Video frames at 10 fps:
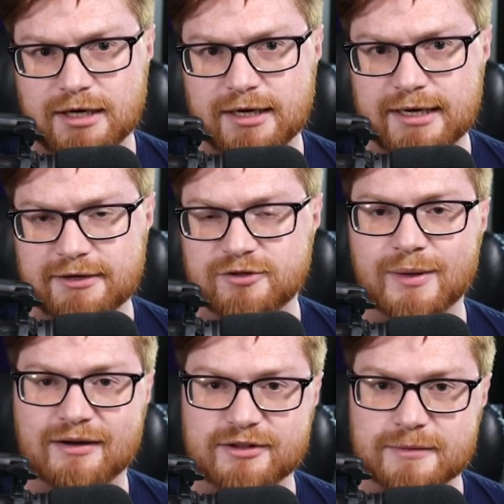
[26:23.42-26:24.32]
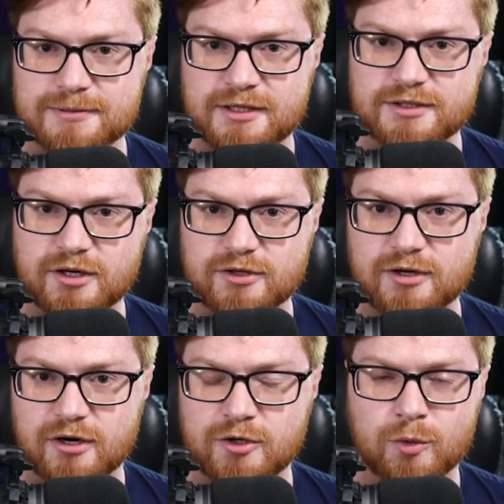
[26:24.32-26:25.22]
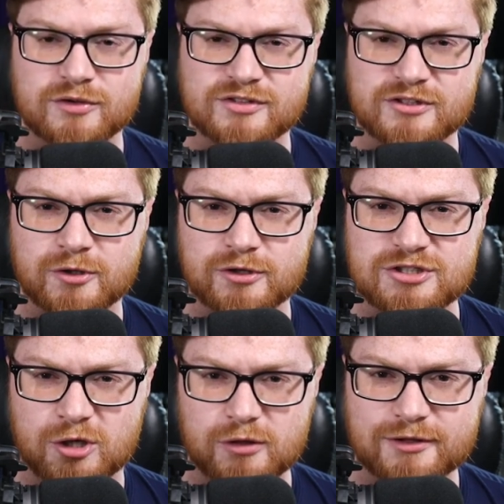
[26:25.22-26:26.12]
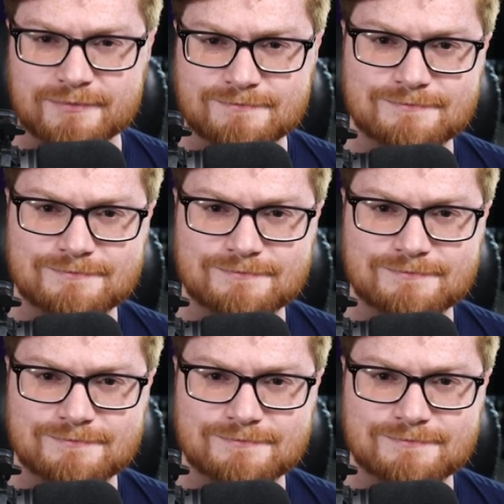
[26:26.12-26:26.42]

If you have that opinion, are you a security charlatan?